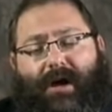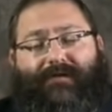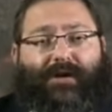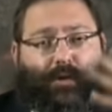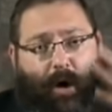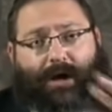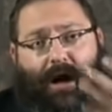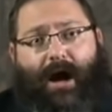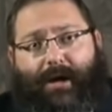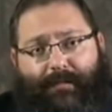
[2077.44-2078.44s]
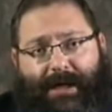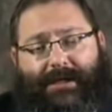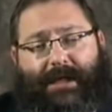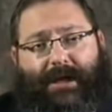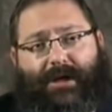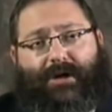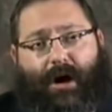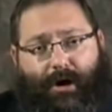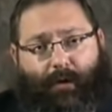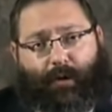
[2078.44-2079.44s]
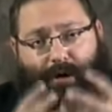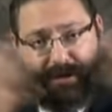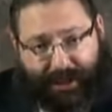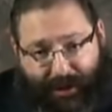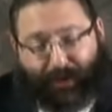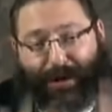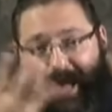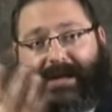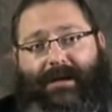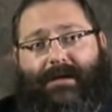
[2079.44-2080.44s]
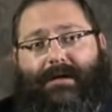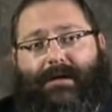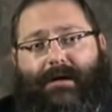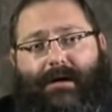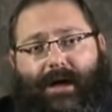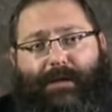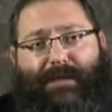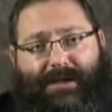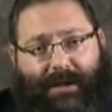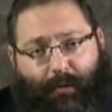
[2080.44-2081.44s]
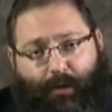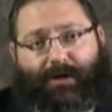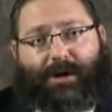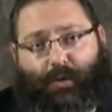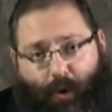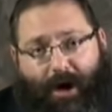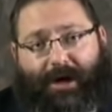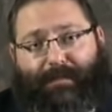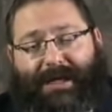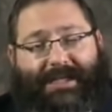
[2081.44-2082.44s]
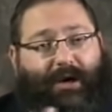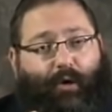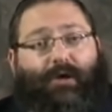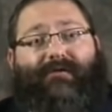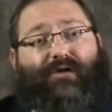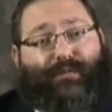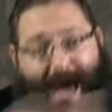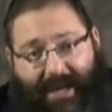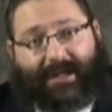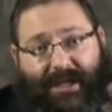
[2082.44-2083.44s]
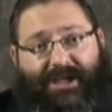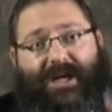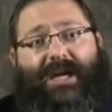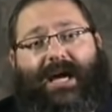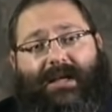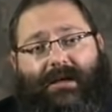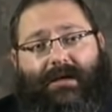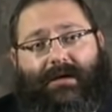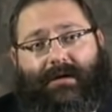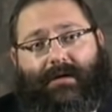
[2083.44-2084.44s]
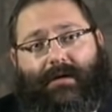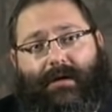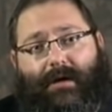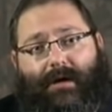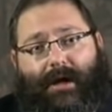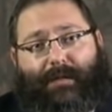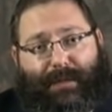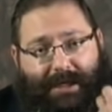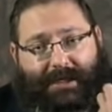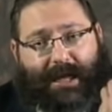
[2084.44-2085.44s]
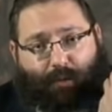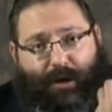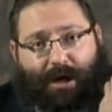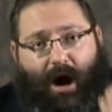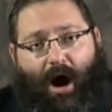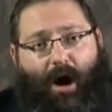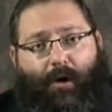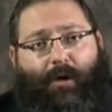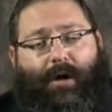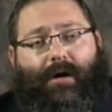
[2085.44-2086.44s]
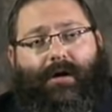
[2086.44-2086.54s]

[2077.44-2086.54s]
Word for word: If there's one God, it means that the entire world is united. It means that the world is one. It means that all of humanity is connected. It means that we are